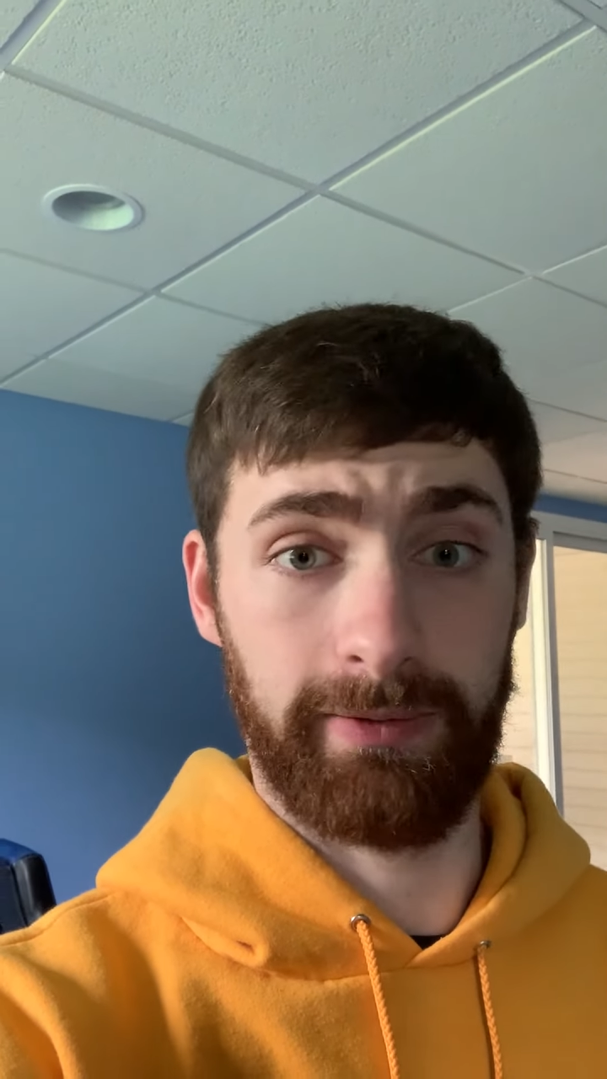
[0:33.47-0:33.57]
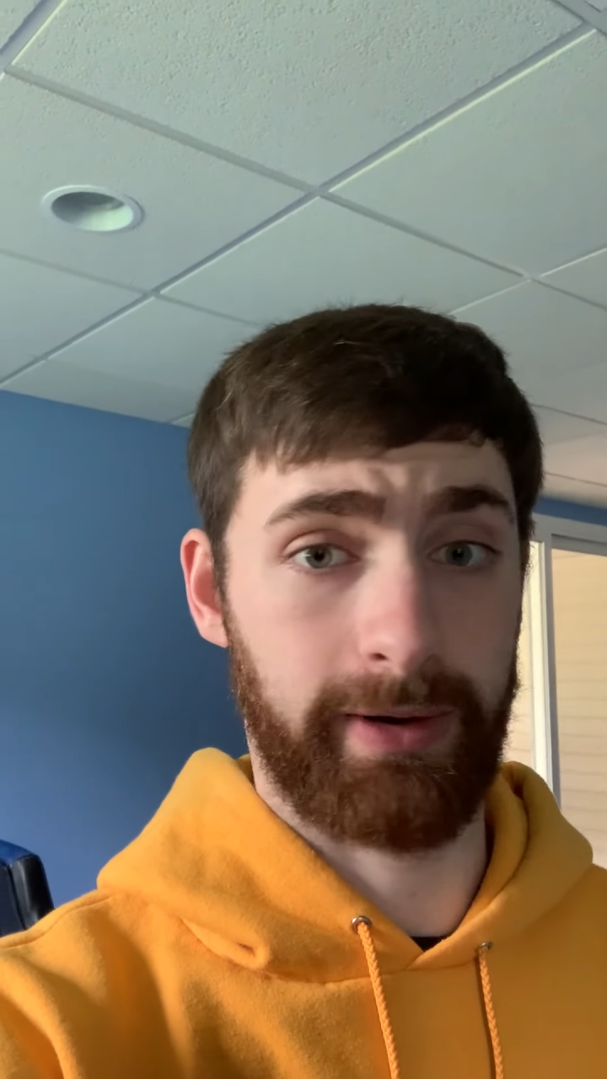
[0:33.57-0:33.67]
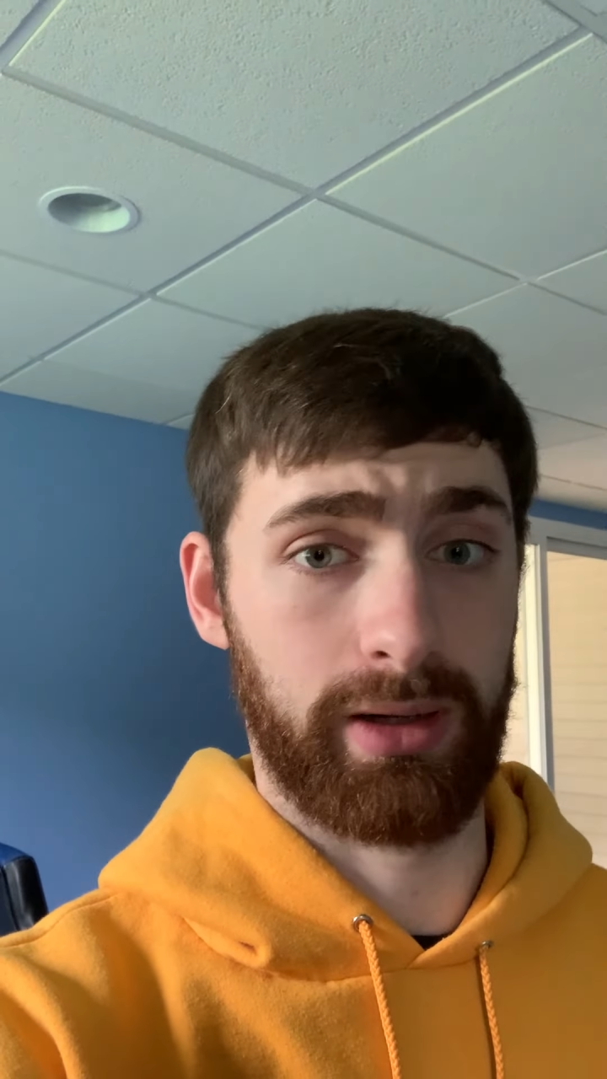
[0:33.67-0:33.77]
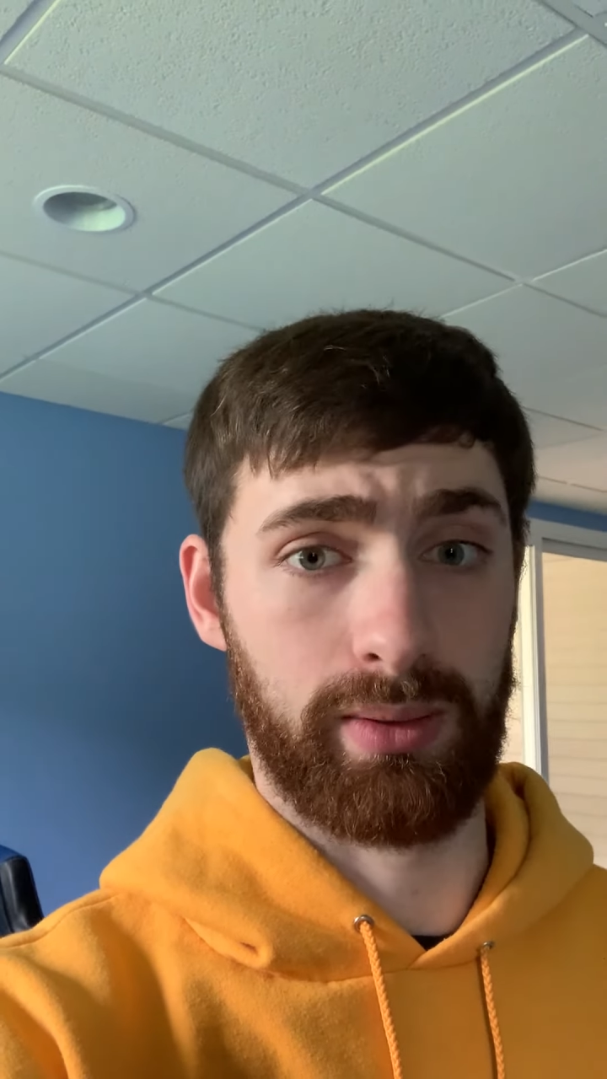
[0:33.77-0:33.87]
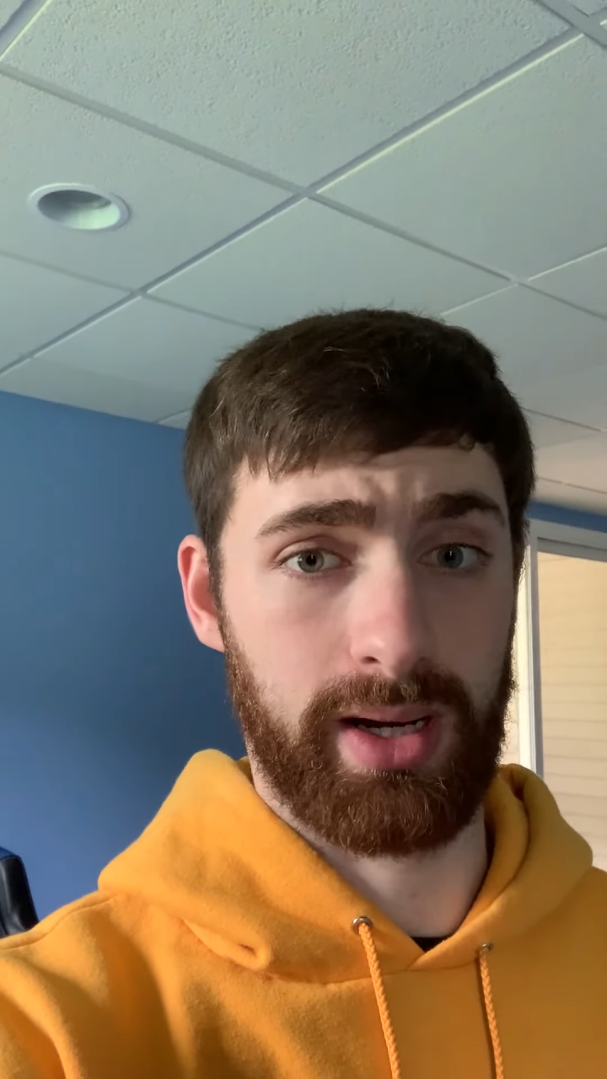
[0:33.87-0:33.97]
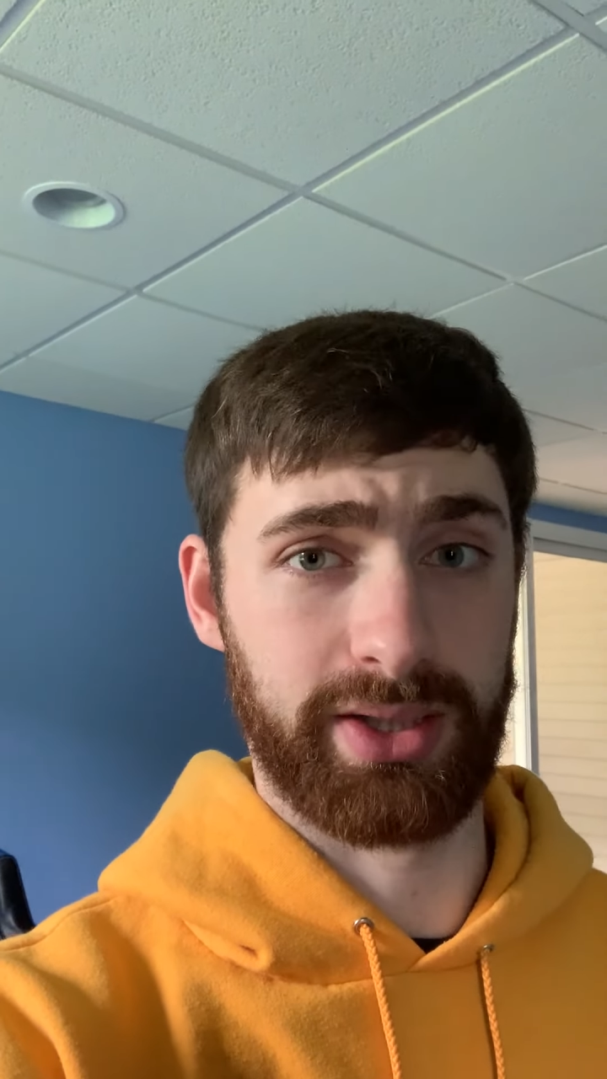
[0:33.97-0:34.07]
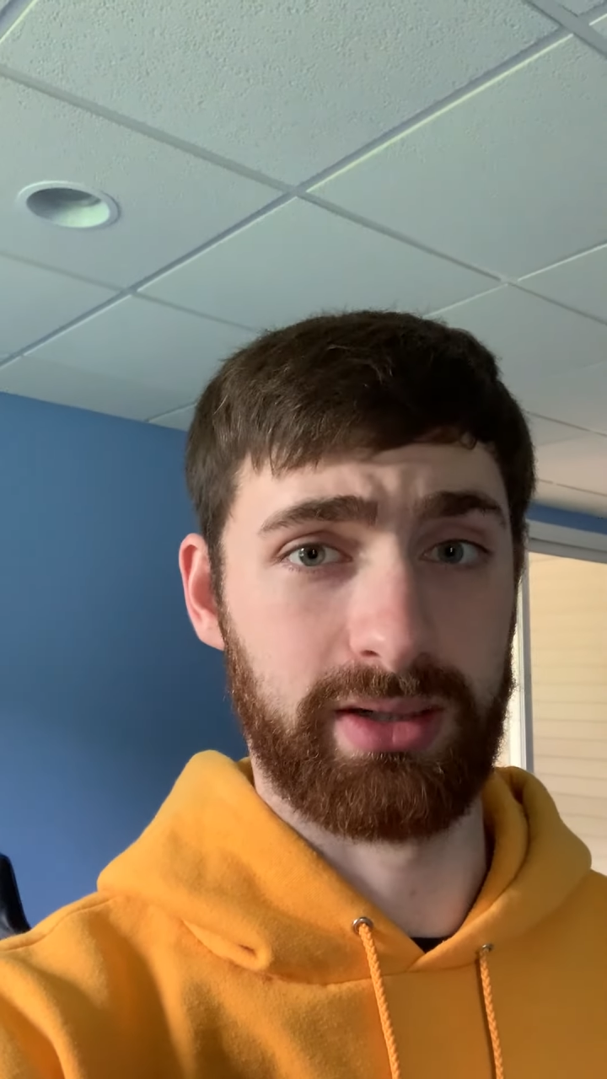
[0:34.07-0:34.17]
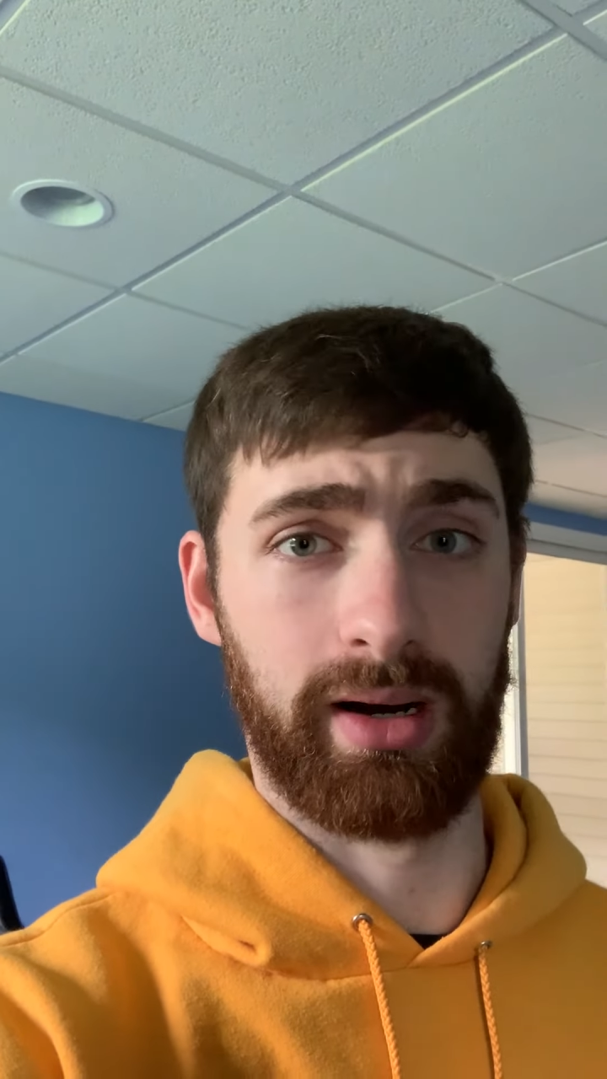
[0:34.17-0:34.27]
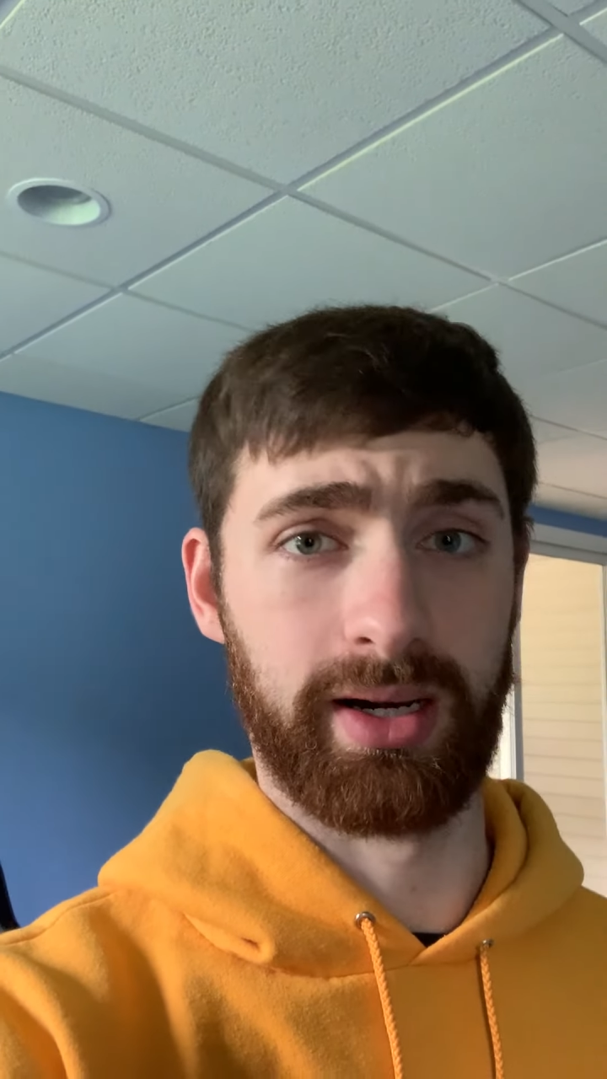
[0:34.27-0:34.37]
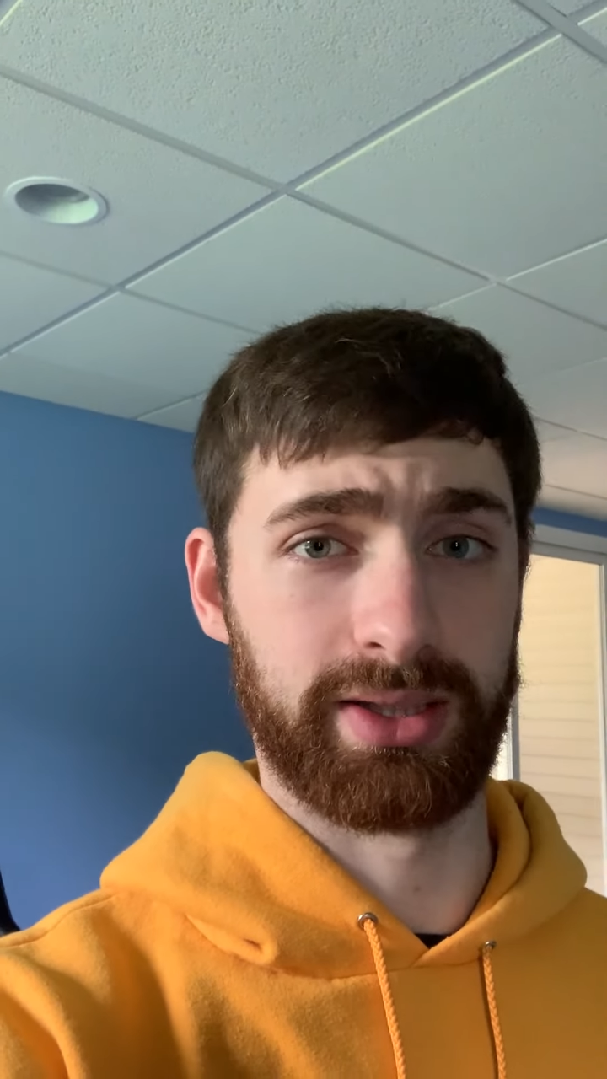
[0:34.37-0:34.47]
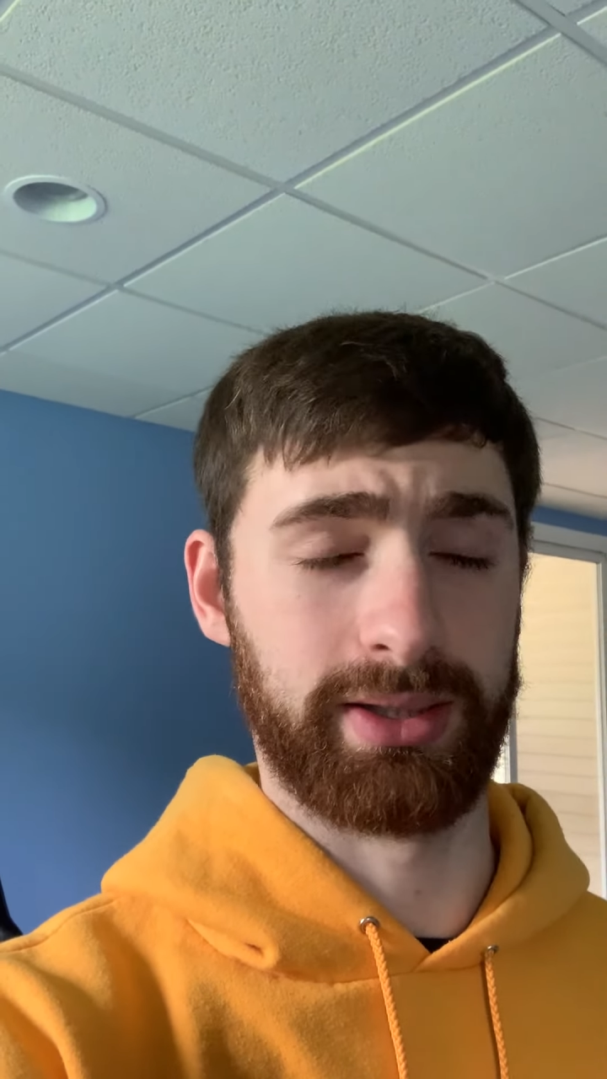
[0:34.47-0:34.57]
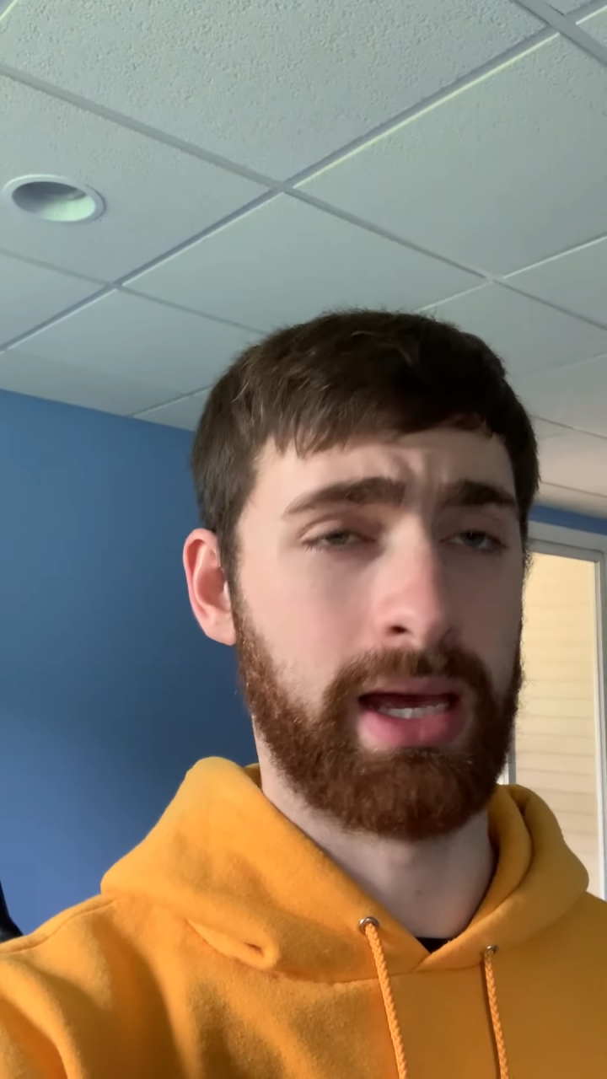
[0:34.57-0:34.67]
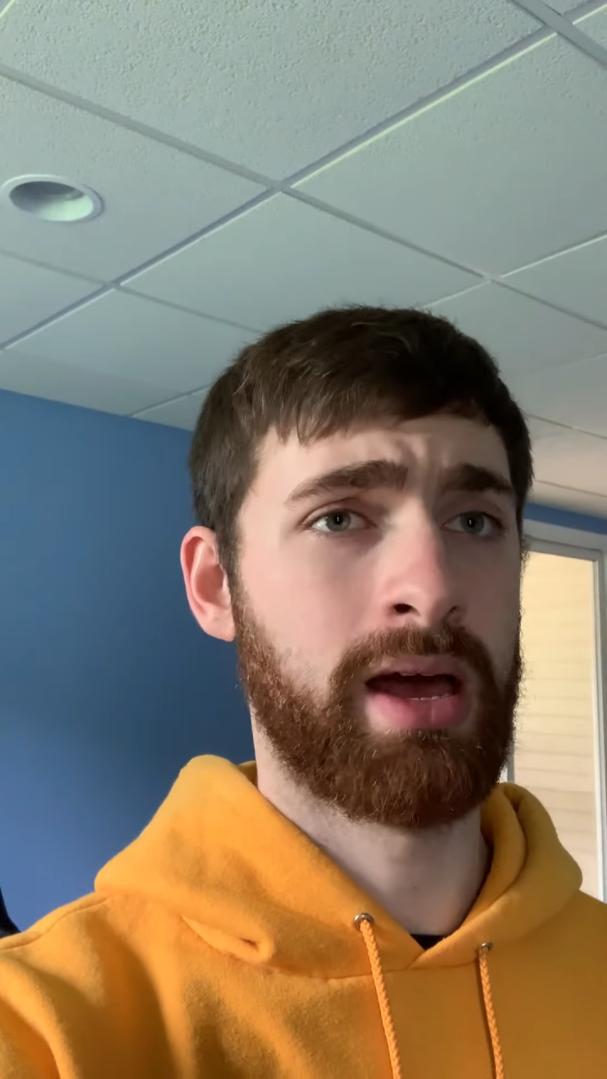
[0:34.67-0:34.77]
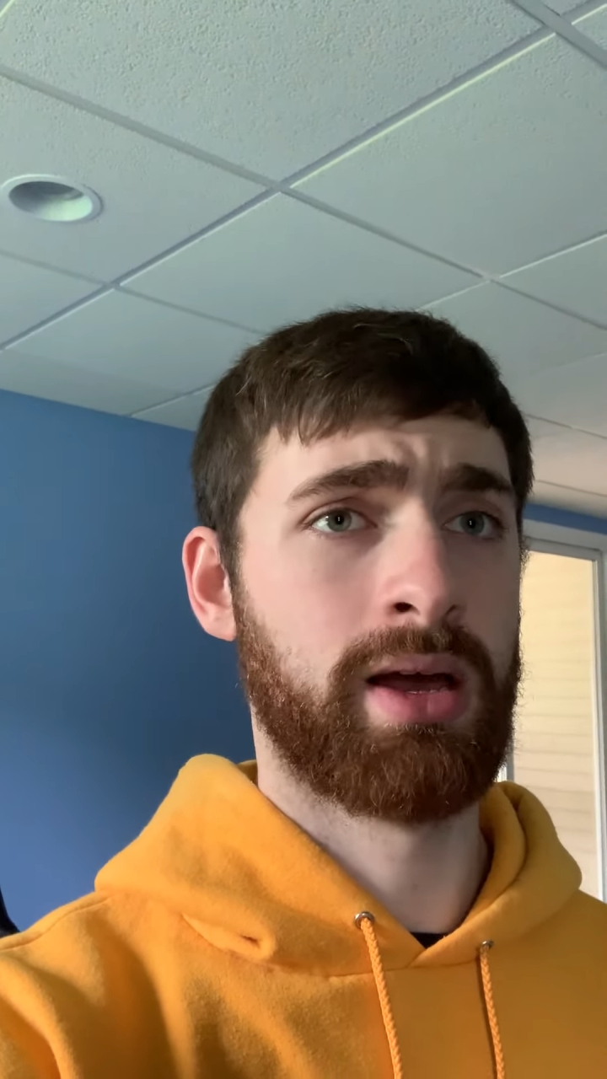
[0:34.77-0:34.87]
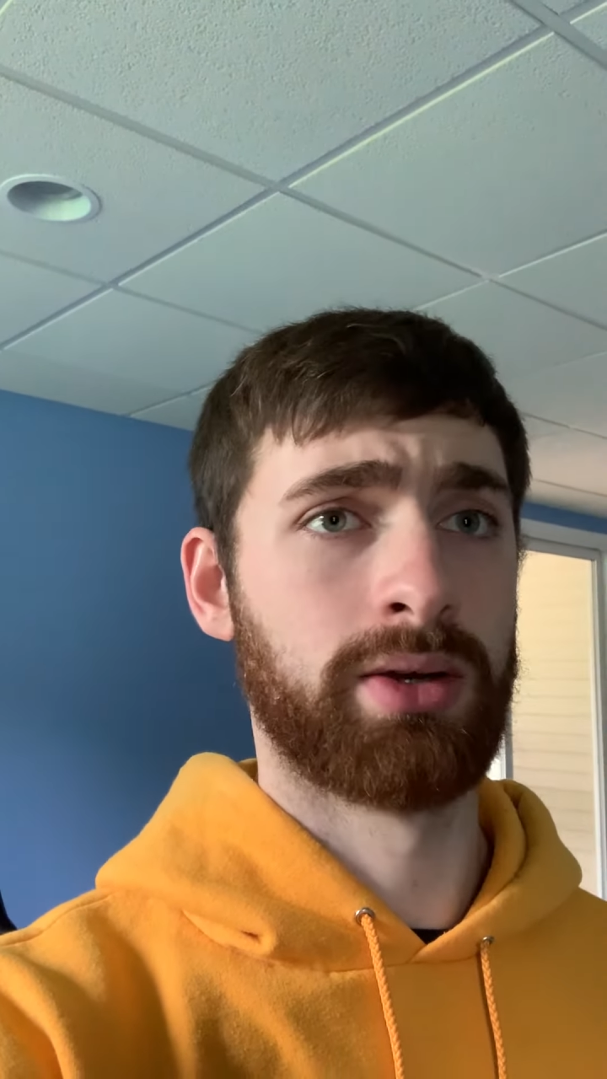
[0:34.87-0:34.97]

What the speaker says: the final roster, honestly.